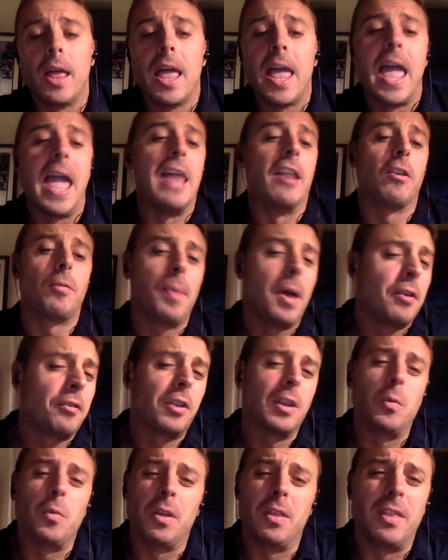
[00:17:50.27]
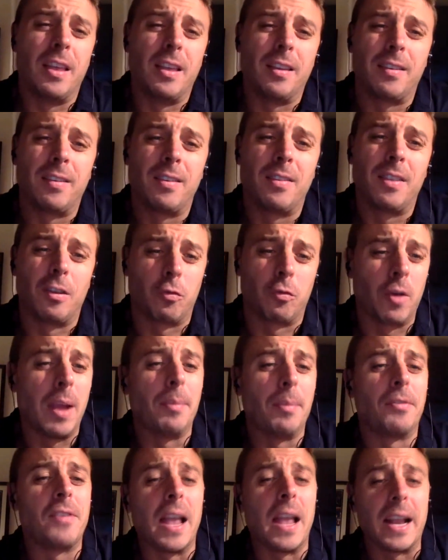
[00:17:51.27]
And especially with this
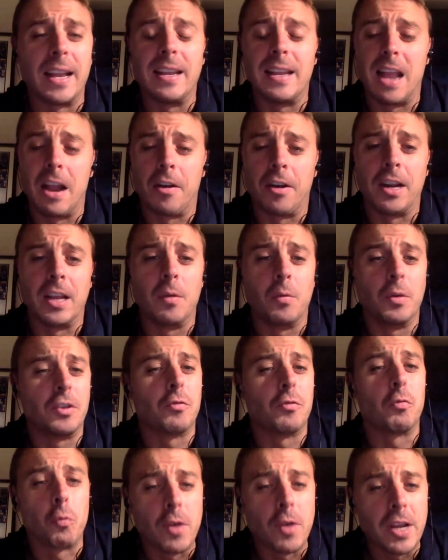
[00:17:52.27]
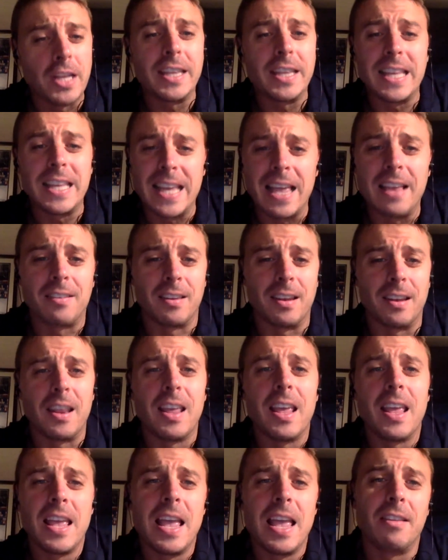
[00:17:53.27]
Rams secondary, which really isn't
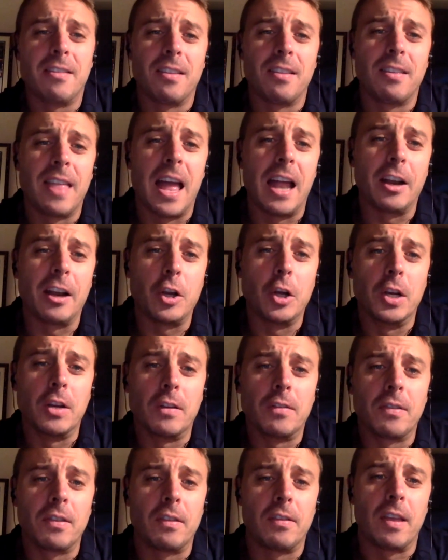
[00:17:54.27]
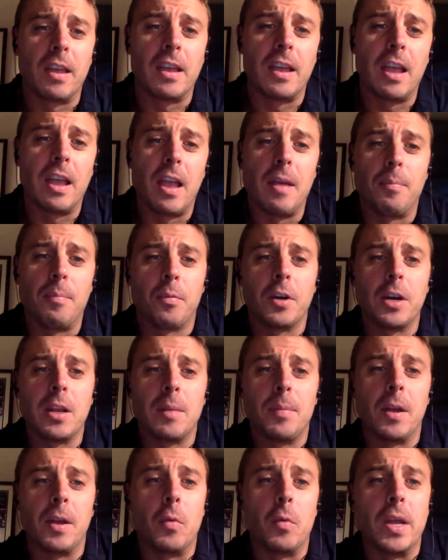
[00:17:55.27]
that good. It's a pretty
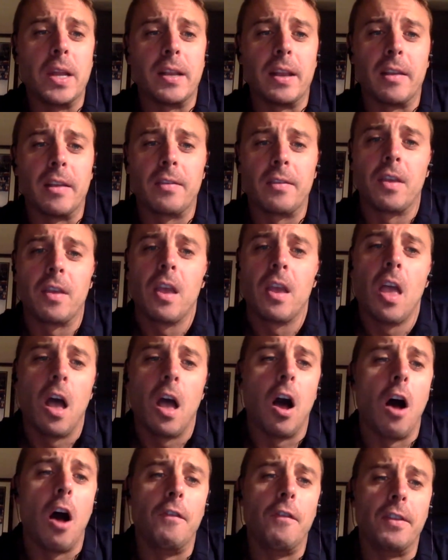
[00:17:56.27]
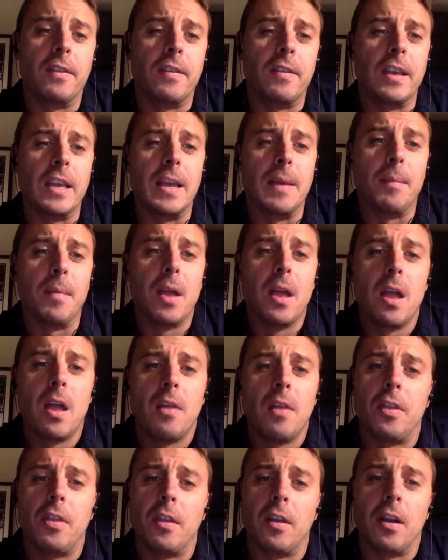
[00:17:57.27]
big weakness of the team.
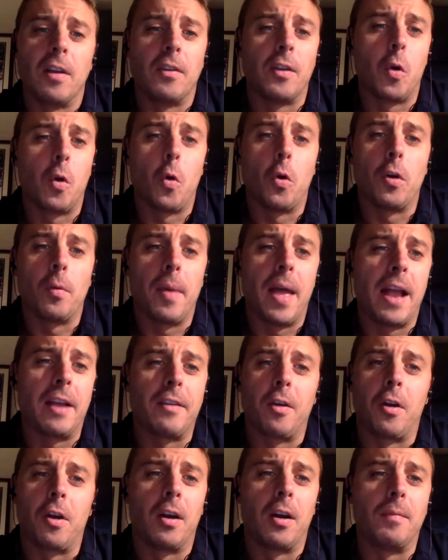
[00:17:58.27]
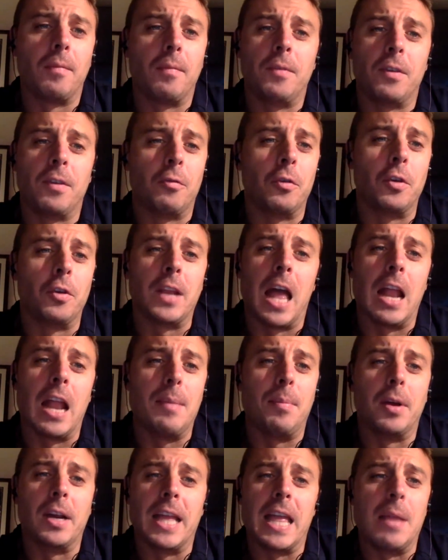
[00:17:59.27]
Their cornerbacks there's really not
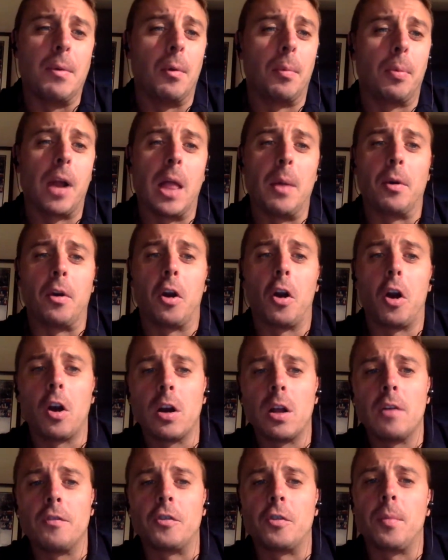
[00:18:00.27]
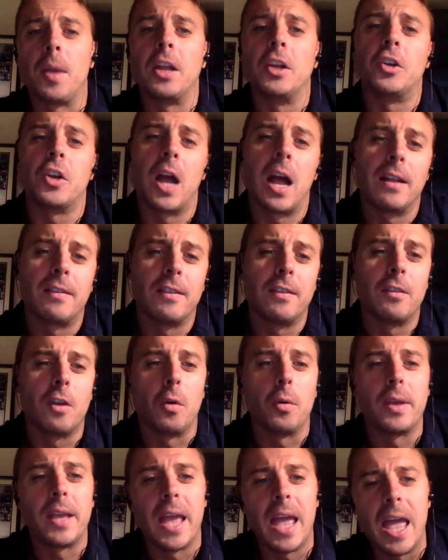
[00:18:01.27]
anybody anyone probably would have heard of. Tremaine Johnson's
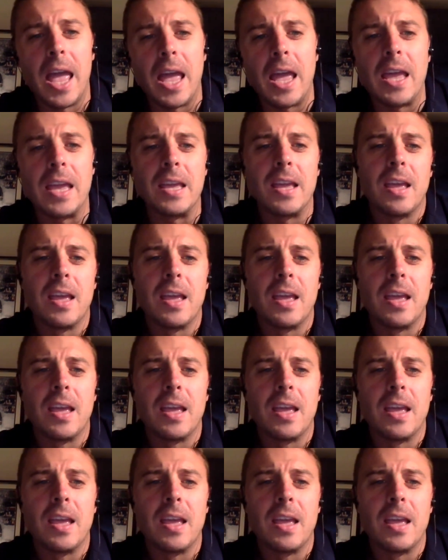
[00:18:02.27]
okay.